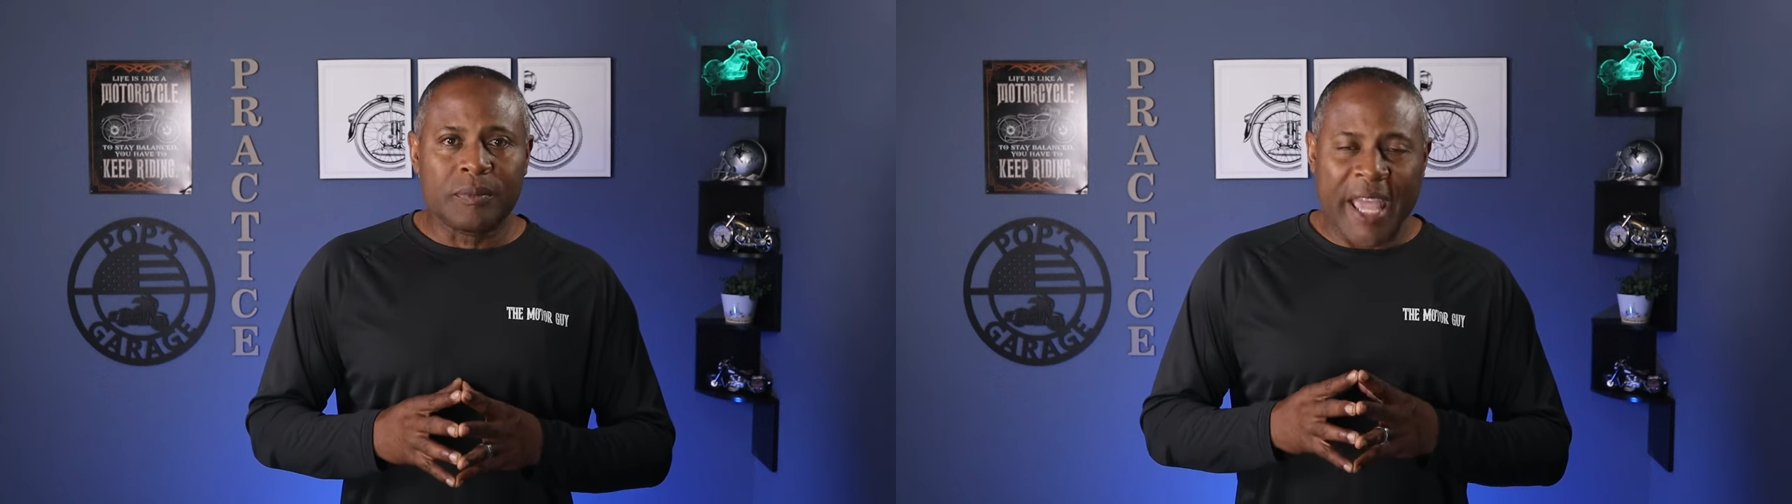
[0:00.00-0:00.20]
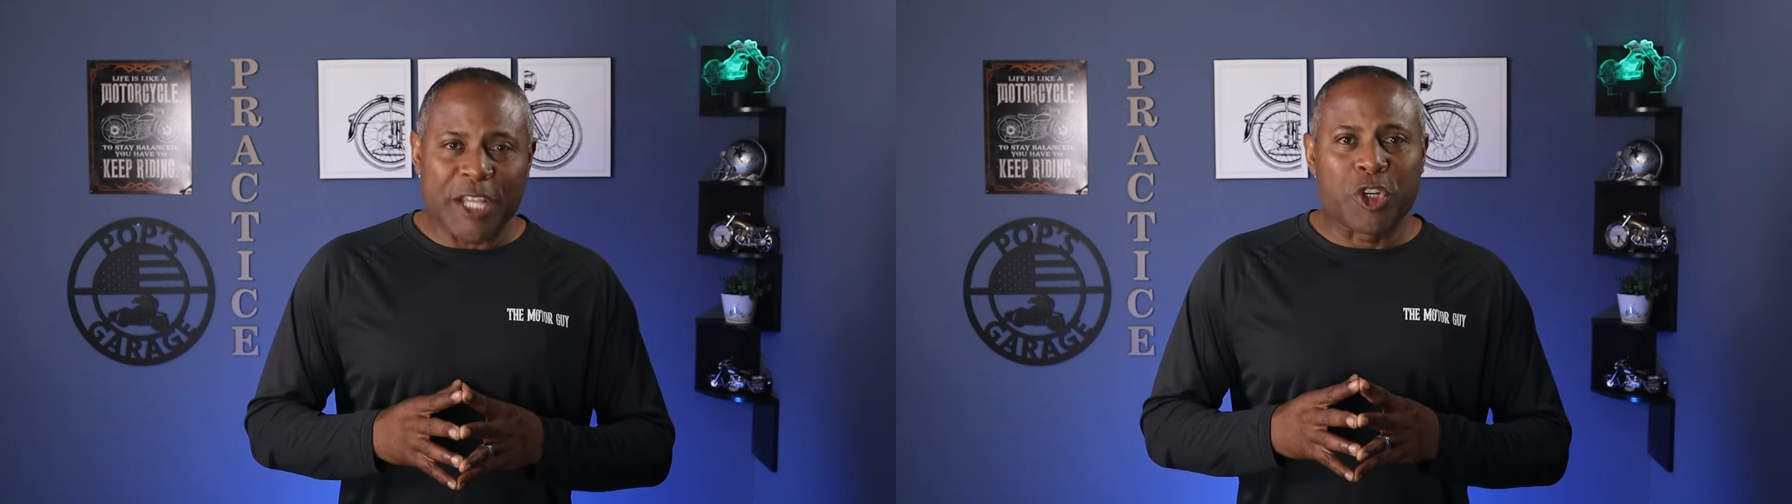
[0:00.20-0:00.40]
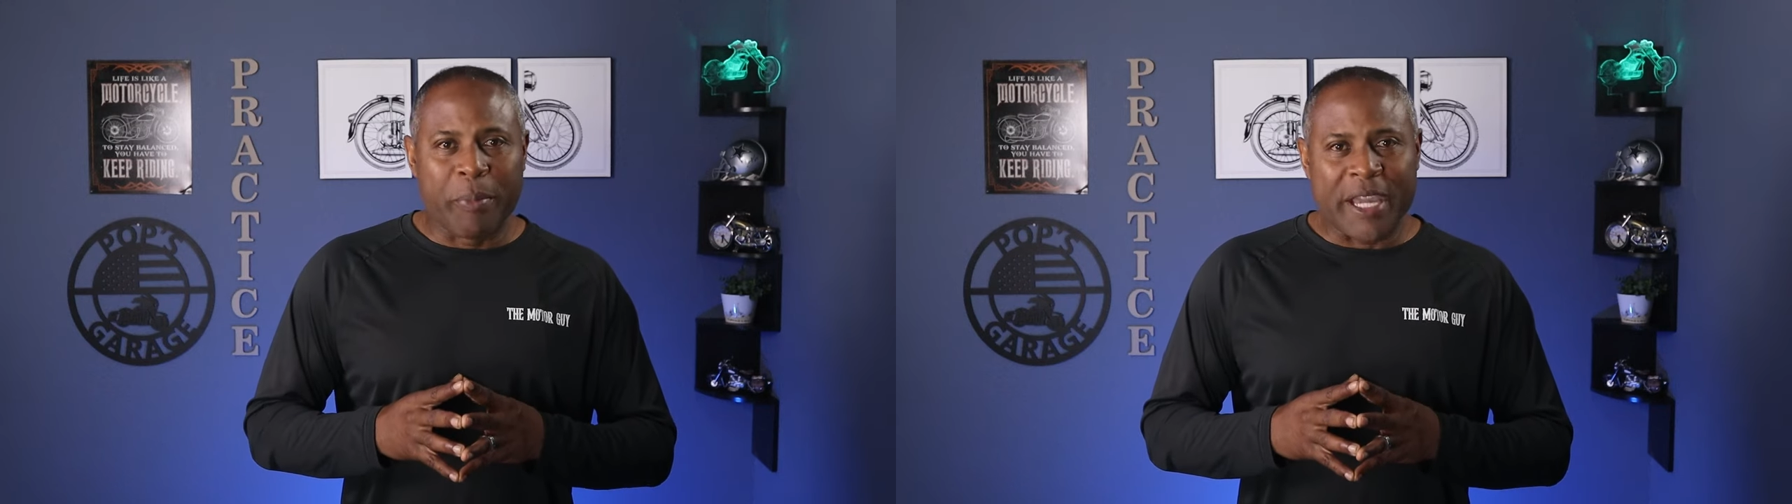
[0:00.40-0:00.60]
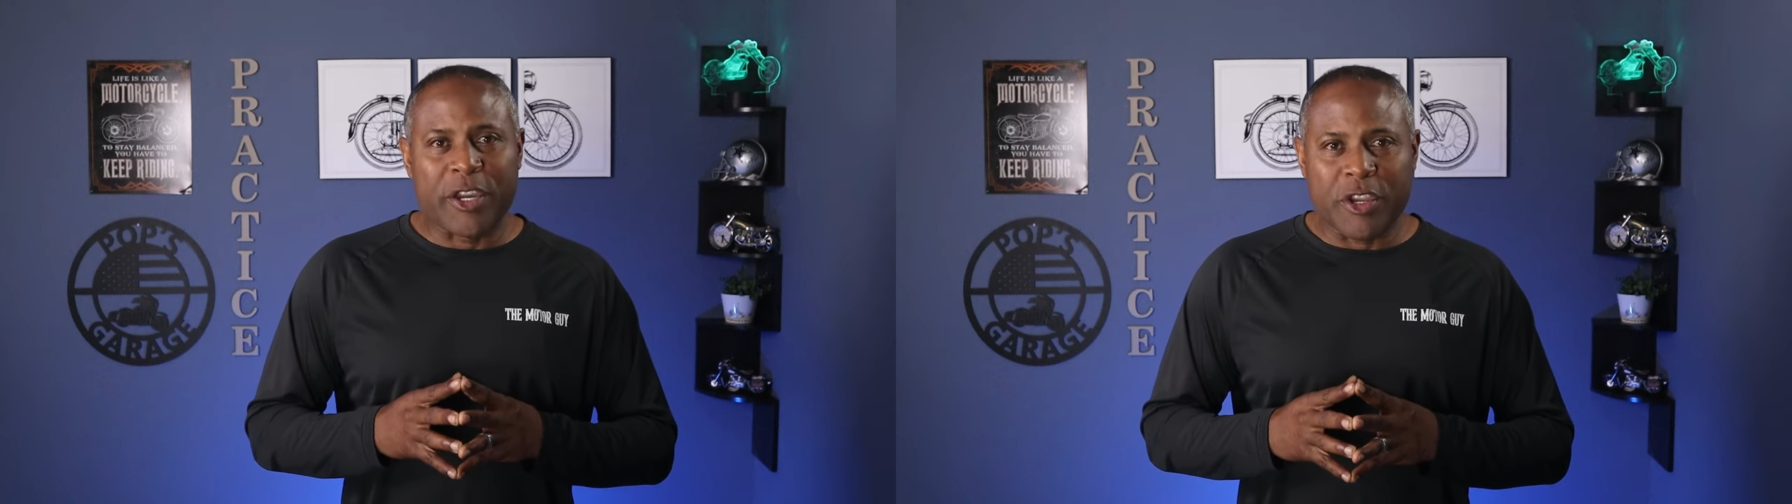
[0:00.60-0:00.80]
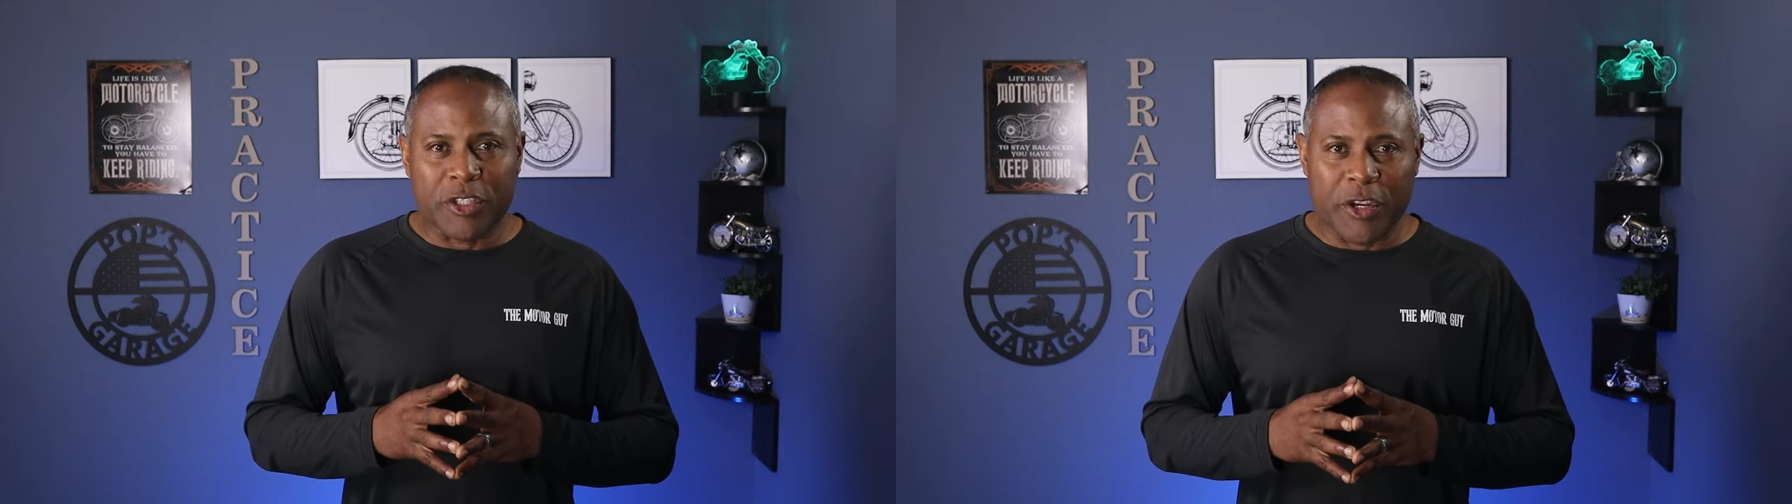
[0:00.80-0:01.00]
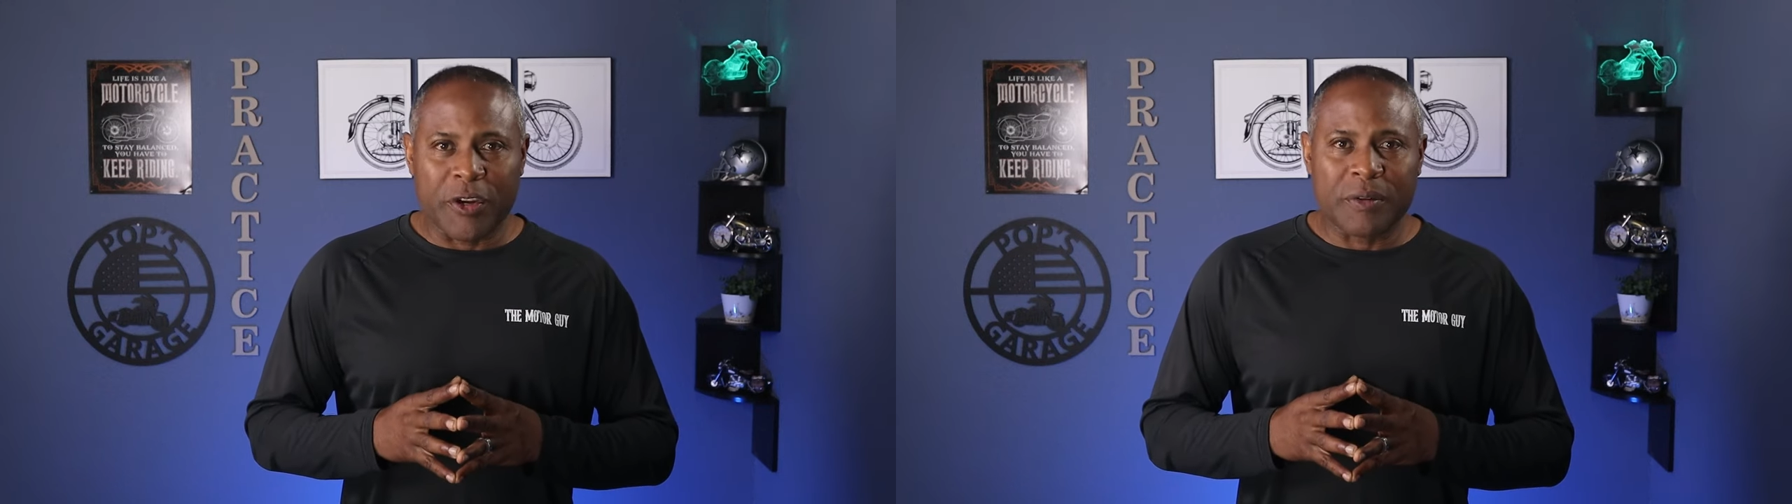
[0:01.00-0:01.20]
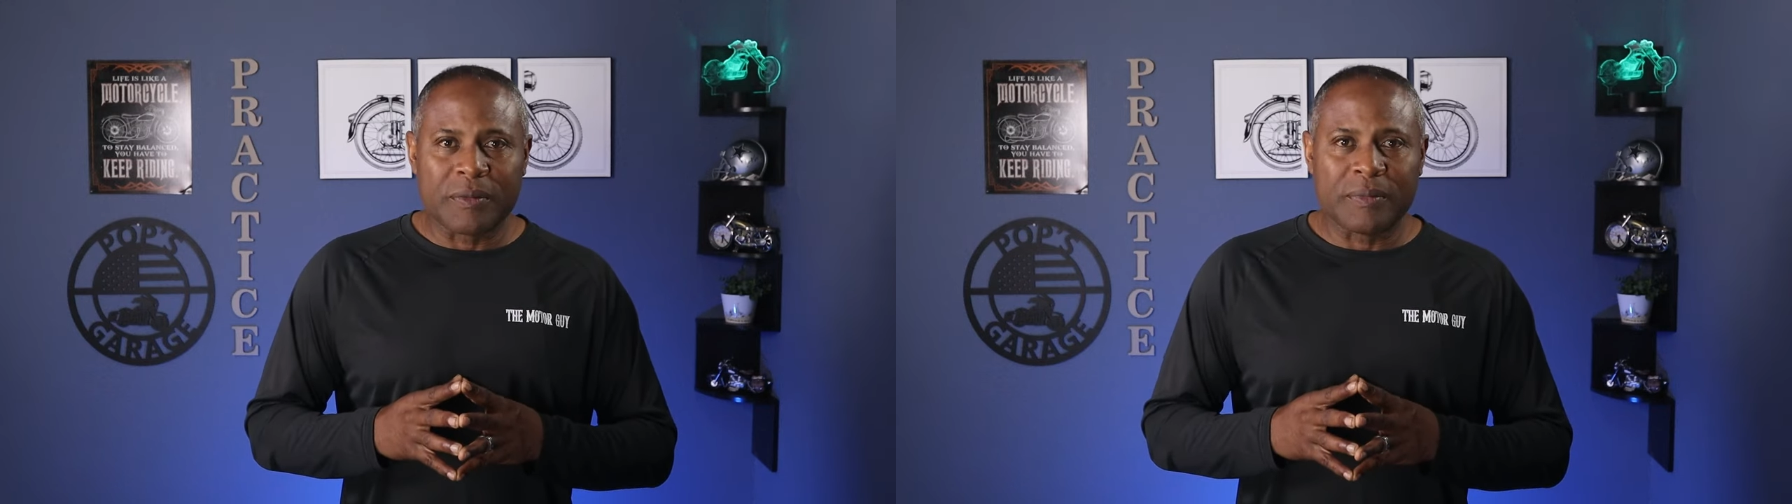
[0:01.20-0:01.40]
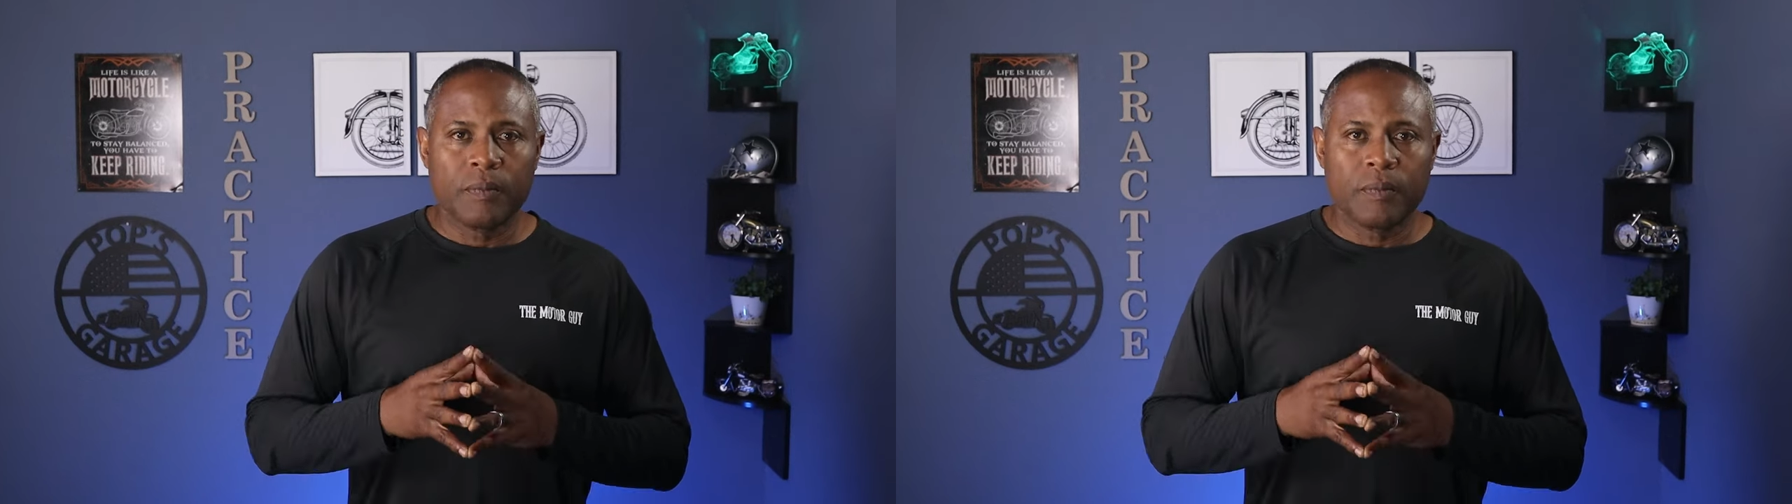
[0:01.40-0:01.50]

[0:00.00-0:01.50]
as you're making your turn.